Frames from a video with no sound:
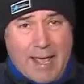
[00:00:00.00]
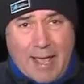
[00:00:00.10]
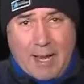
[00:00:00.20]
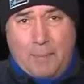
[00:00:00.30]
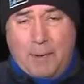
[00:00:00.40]

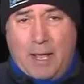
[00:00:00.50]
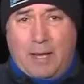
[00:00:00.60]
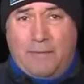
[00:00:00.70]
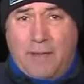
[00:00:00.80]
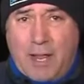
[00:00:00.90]
And up at
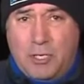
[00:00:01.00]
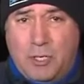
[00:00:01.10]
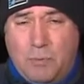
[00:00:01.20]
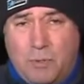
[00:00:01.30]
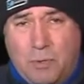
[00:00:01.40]

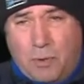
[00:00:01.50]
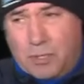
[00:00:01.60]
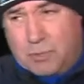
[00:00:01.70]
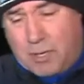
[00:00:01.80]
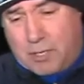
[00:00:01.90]
elevation, we're
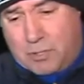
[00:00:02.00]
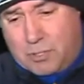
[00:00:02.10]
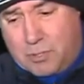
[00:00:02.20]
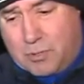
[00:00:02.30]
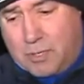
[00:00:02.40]
told as well. You
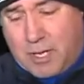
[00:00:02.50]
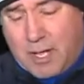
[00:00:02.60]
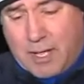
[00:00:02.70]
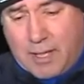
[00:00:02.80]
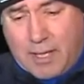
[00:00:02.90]
just heard
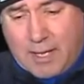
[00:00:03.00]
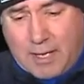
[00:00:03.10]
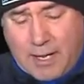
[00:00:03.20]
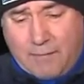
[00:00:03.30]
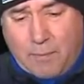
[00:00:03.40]
uh, the uh,
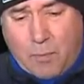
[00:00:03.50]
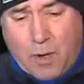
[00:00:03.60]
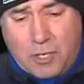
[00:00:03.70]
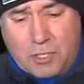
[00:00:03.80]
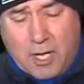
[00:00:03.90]
lady from
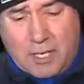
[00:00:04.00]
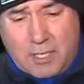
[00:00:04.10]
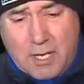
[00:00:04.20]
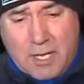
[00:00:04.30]
WSDOT